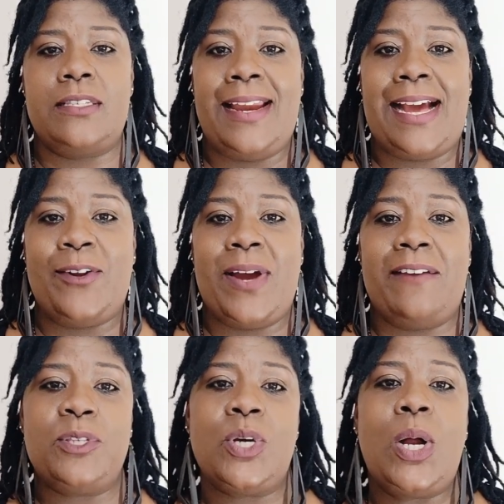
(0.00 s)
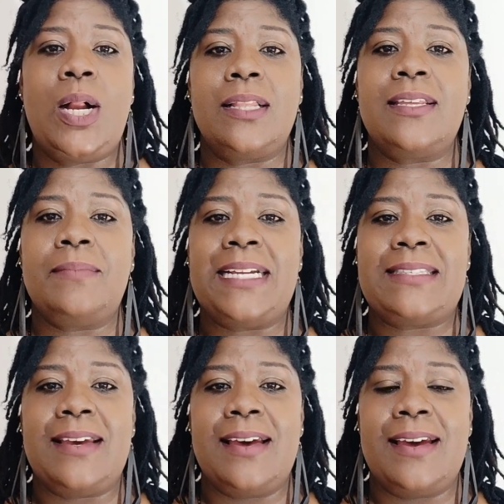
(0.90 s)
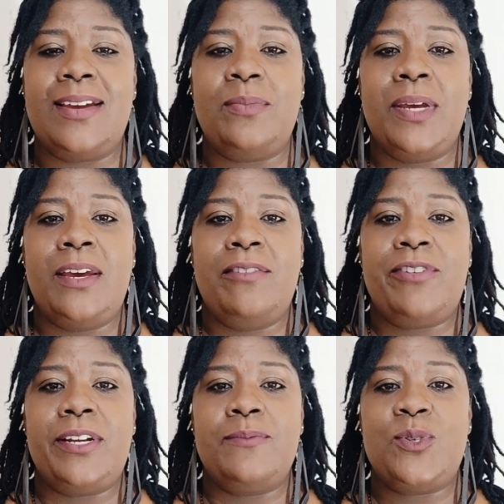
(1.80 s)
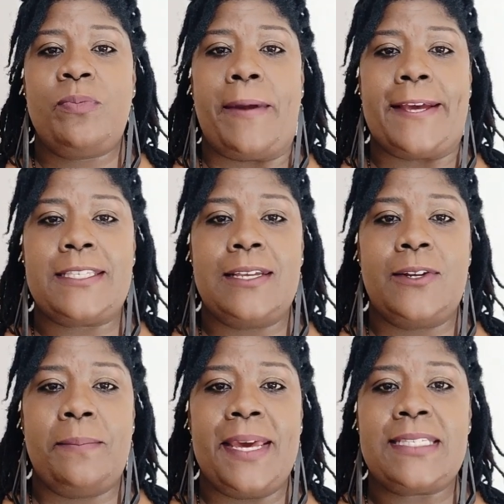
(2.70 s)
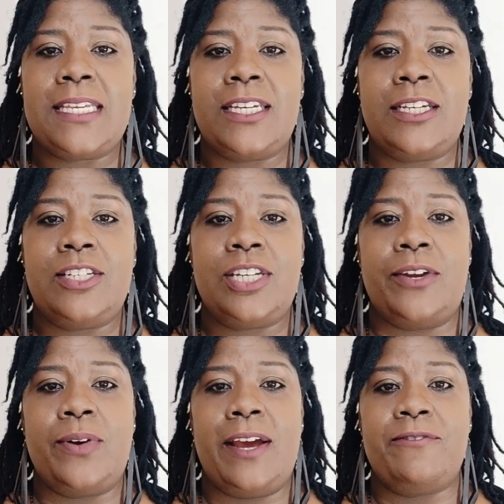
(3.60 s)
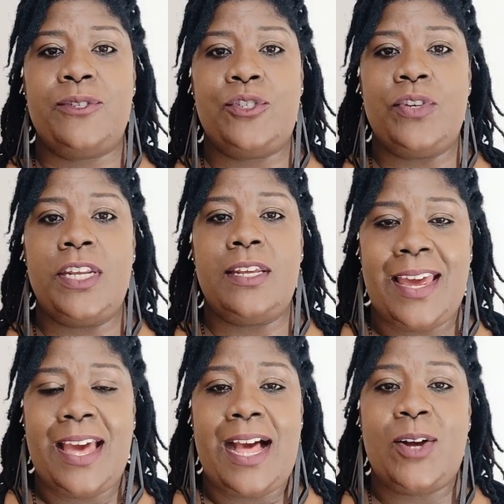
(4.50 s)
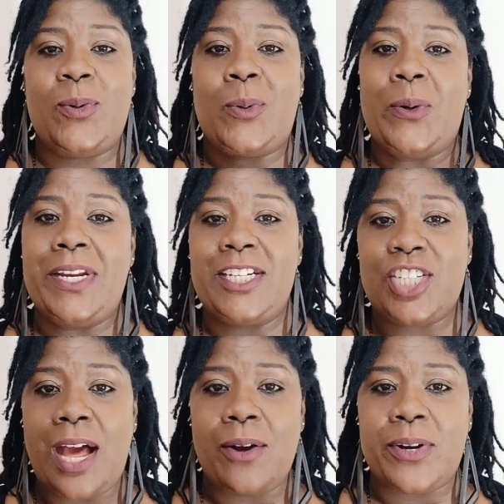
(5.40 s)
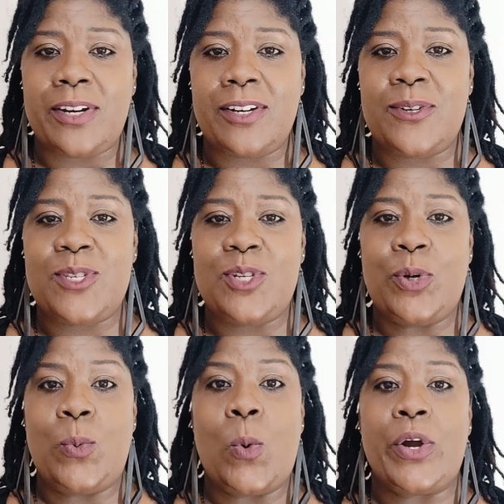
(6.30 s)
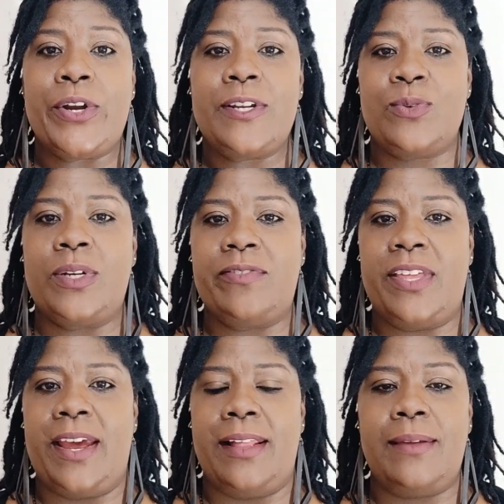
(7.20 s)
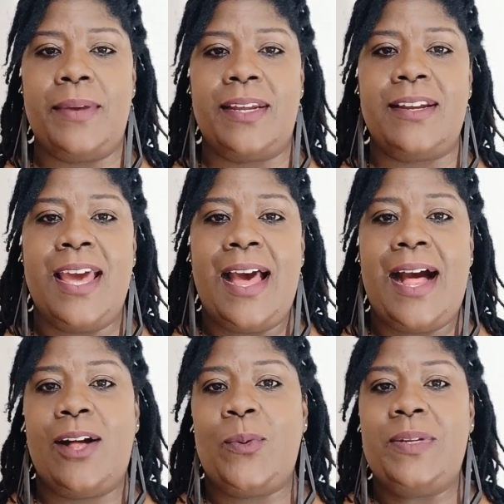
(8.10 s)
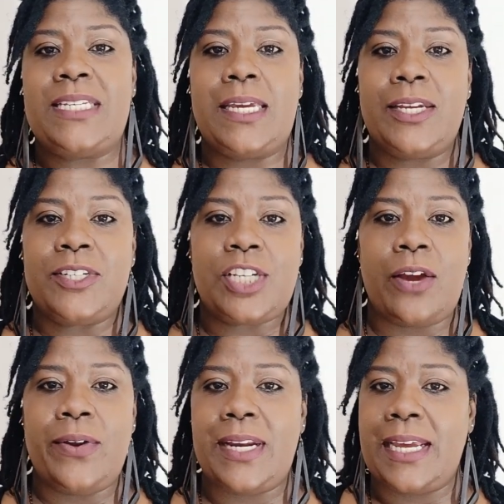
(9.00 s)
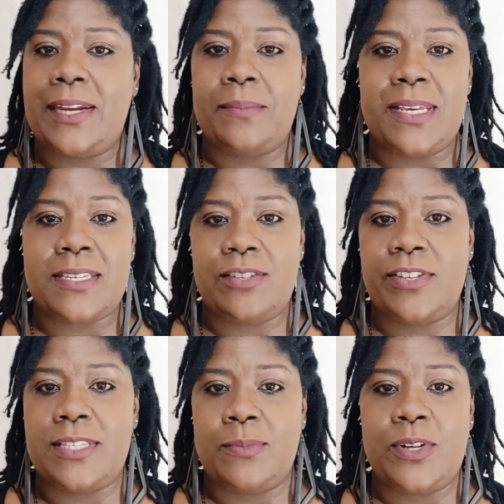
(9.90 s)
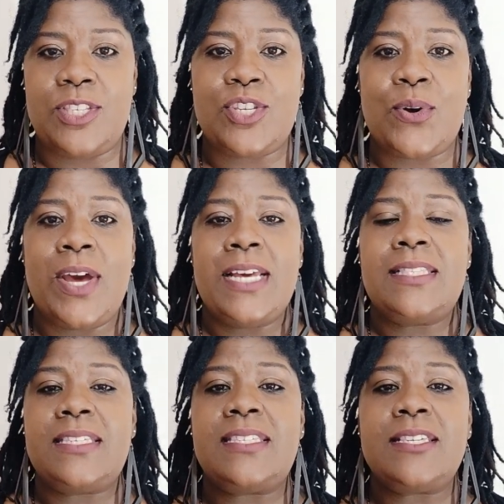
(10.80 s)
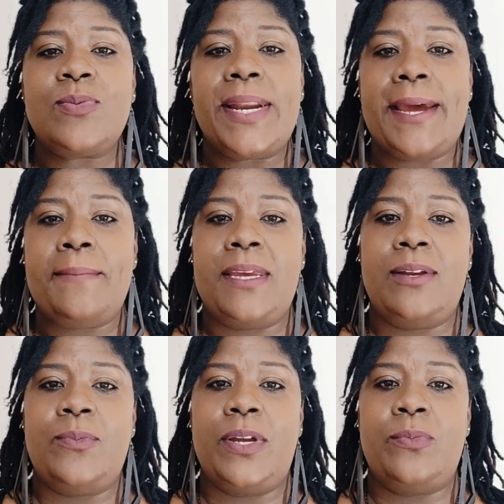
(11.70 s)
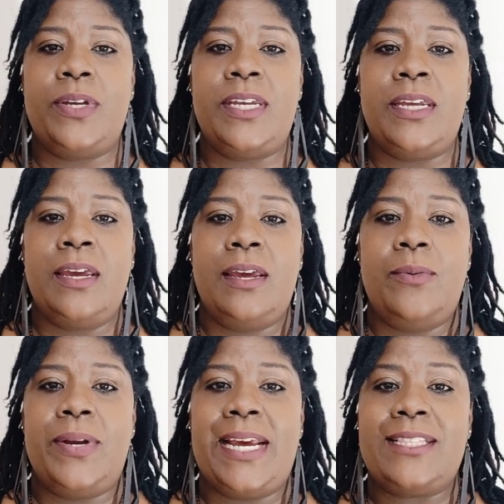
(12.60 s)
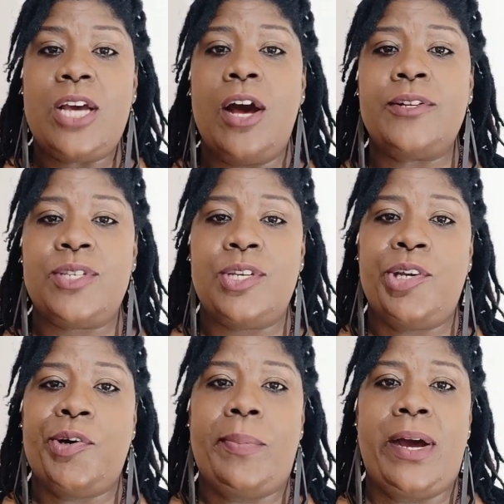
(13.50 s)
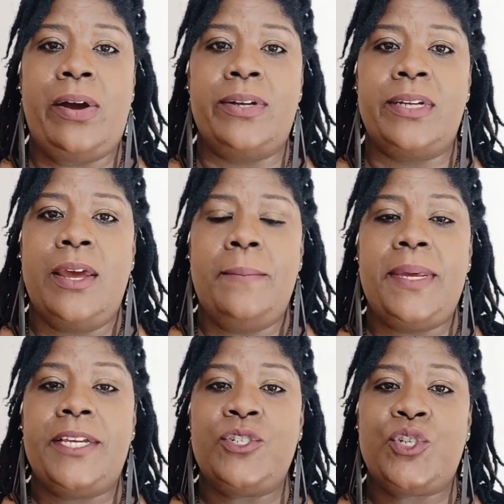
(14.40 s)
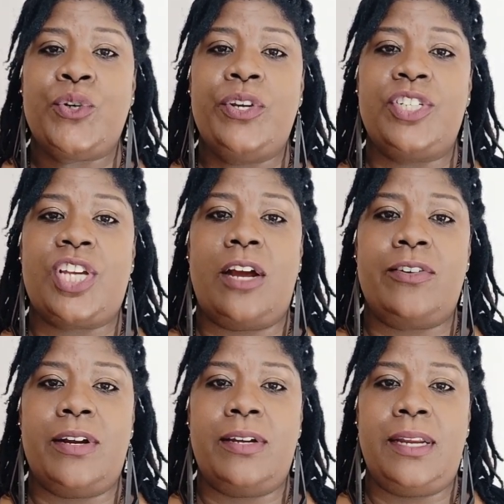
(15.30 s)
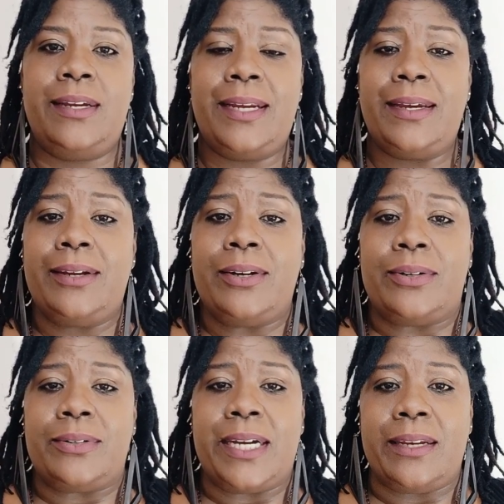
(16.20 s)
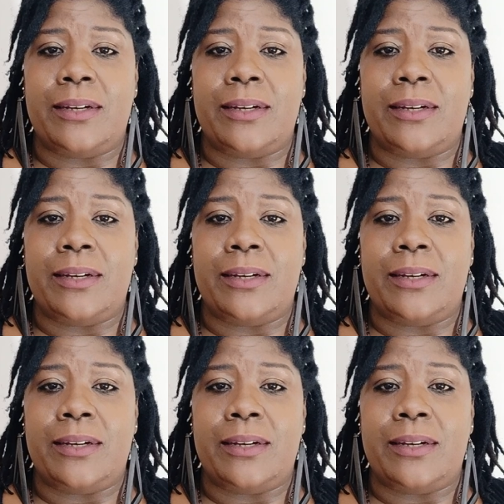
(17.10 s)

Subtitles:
I don't have to call them at time for them to pass on a message. I don't have to drink. I could go in the shower because water is one of the elements. I could be taking a shower and I get a message for someone. So this is what I mean when I talk to you about making sure your chakra are aligned. I know.